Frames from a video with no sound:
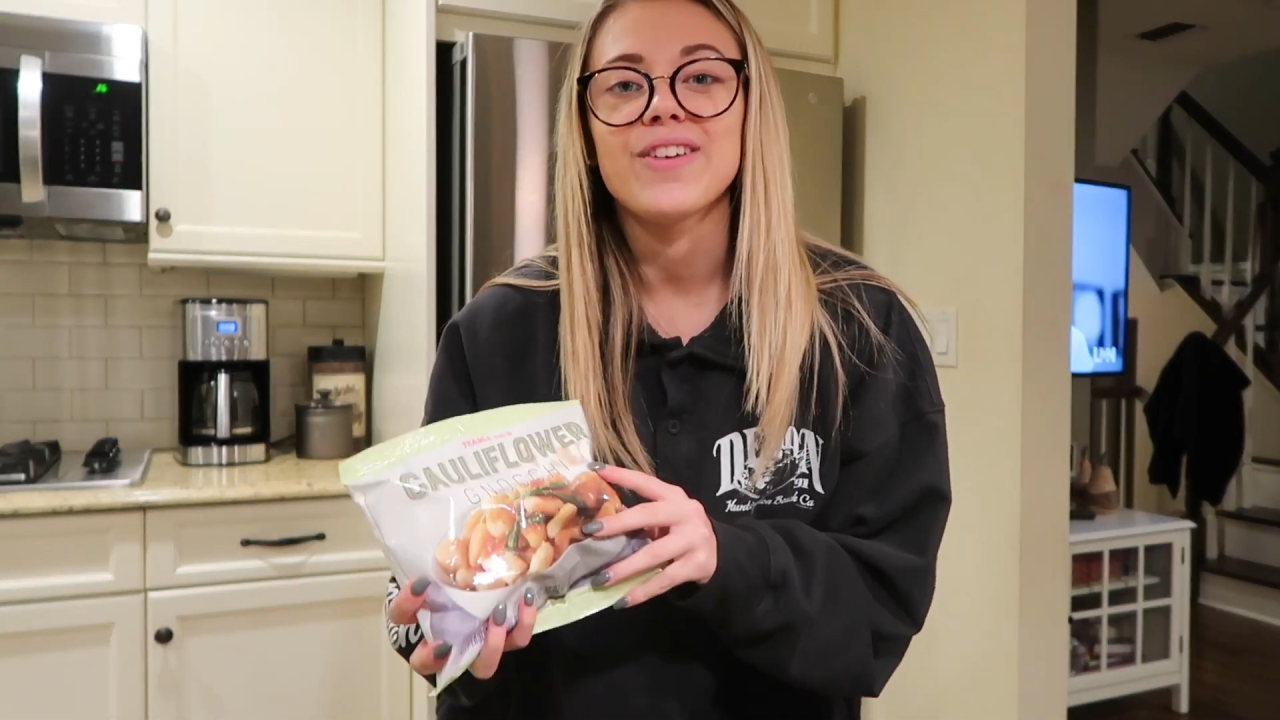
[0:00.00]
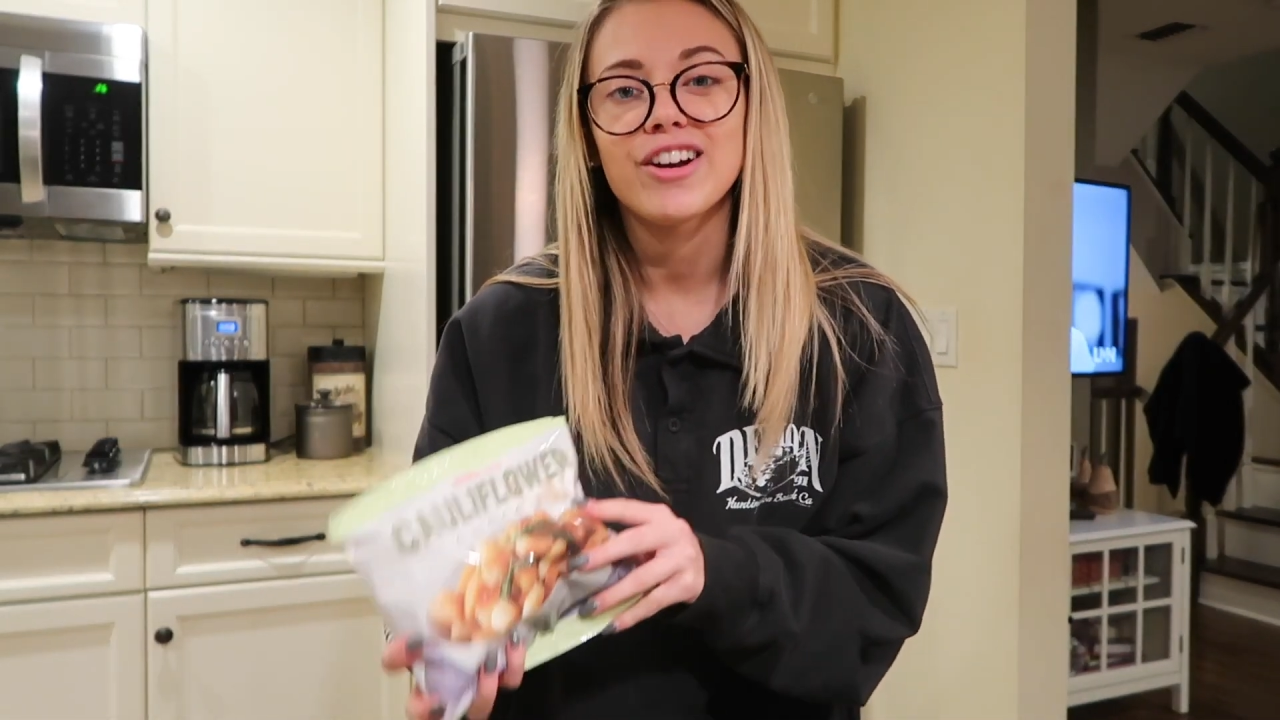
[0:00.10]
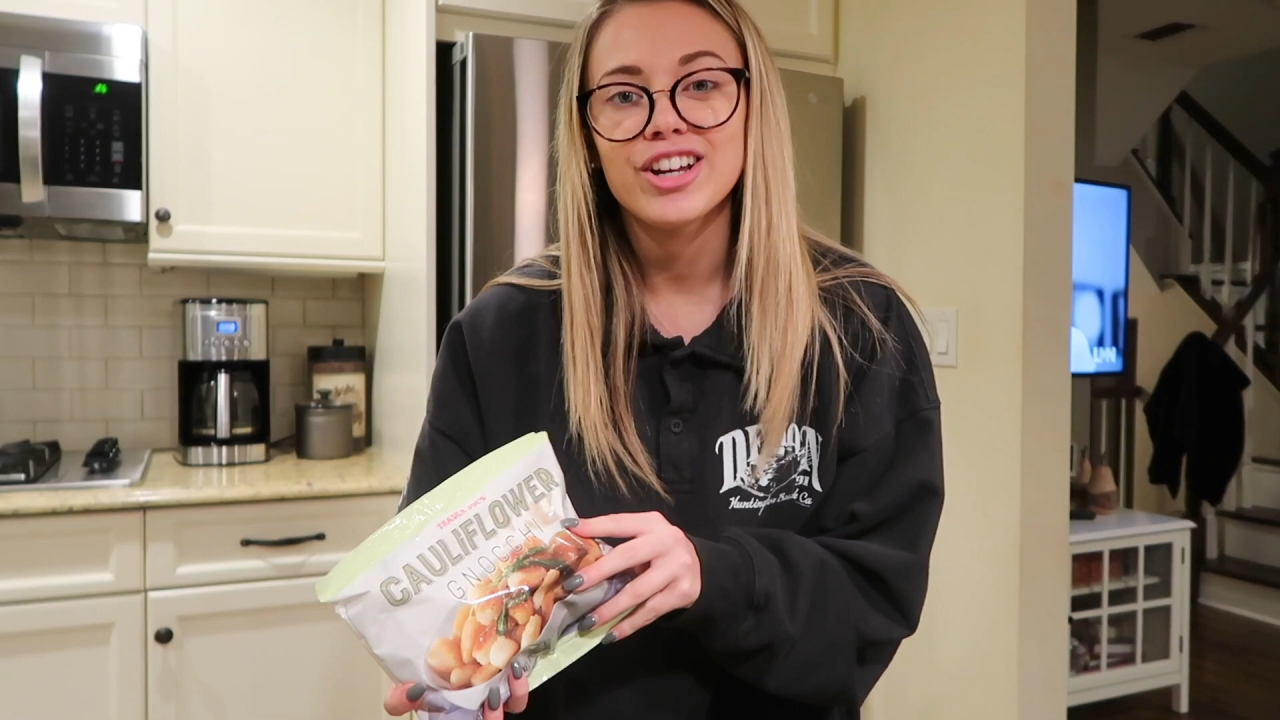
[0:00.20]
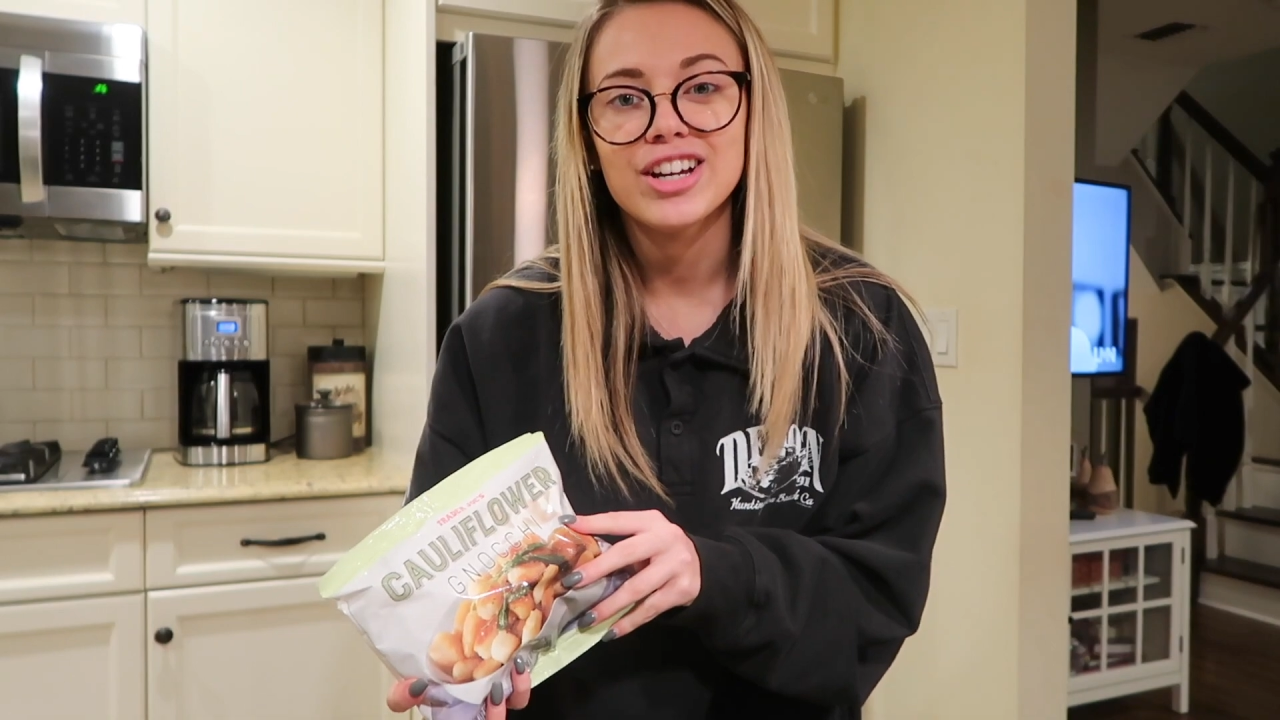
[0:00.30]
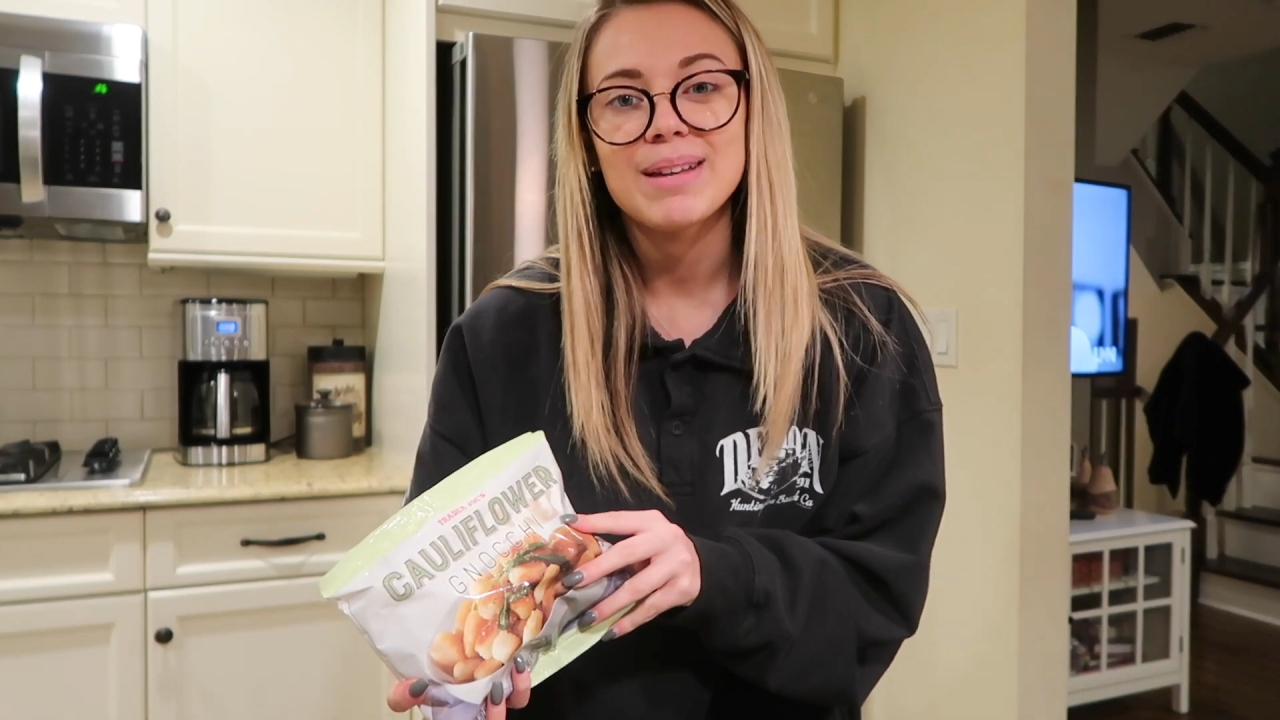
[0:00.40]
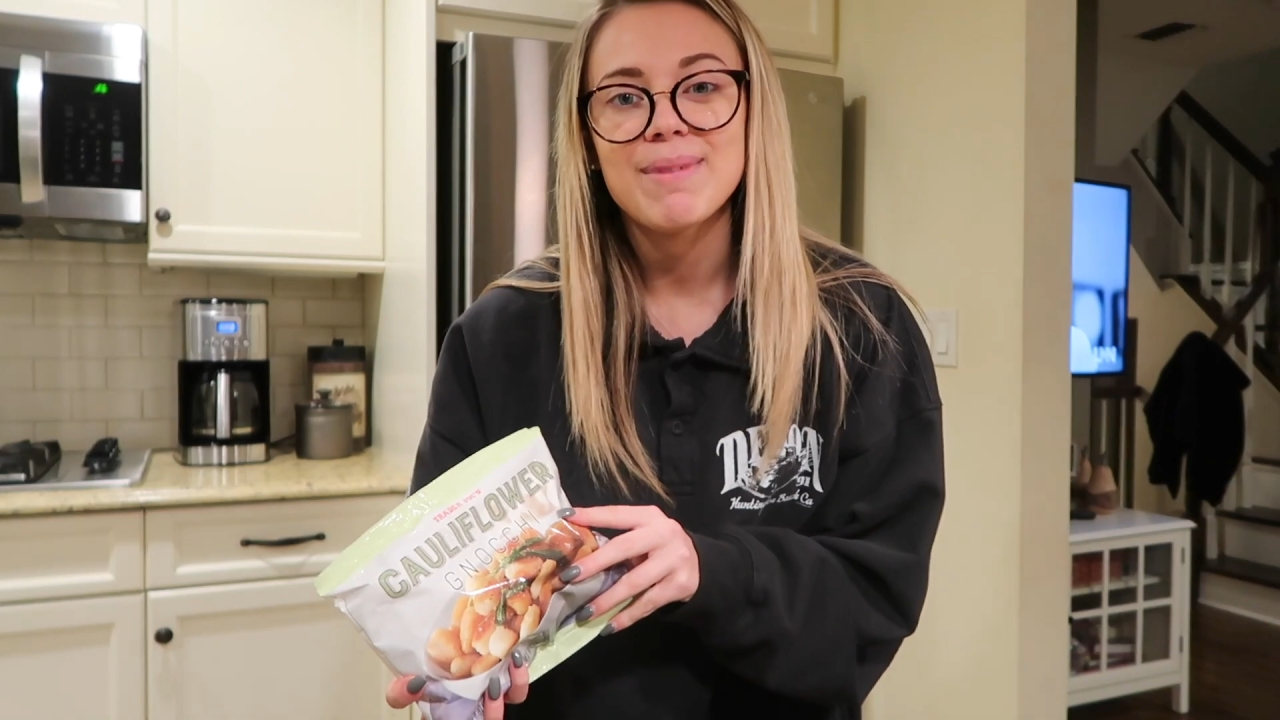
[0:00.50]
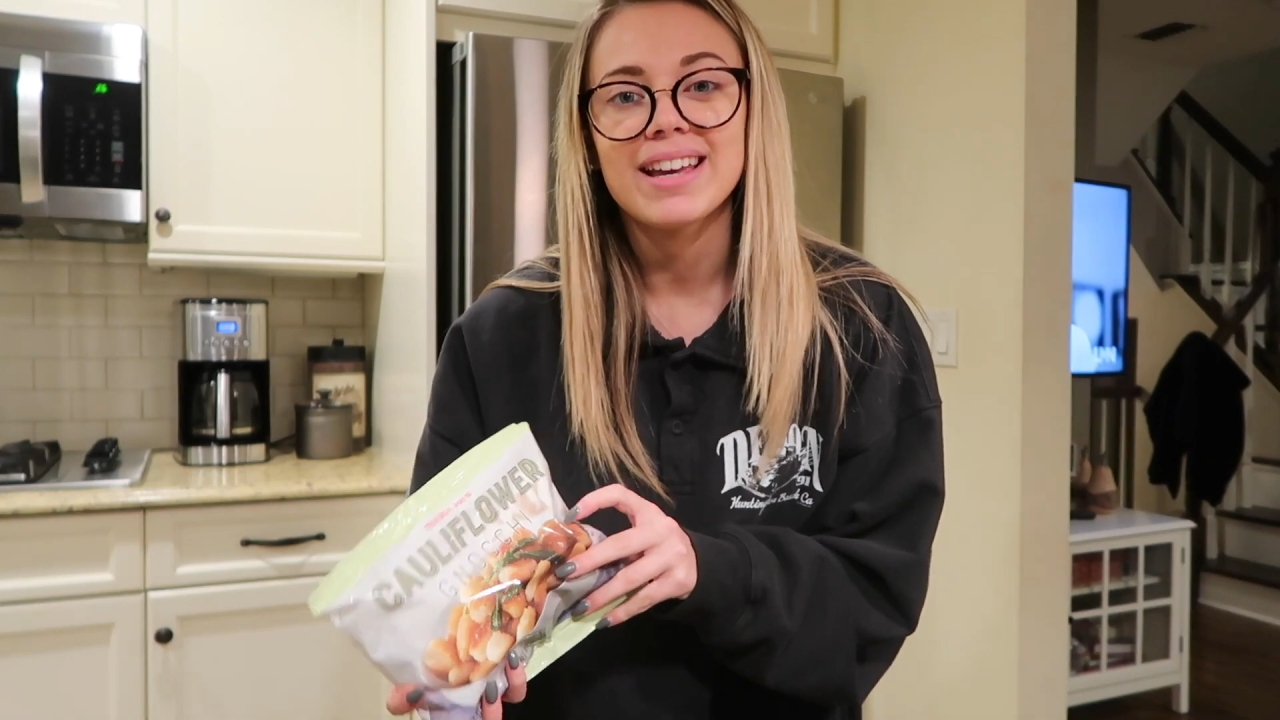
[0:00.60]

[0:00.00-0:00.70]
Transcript: very good at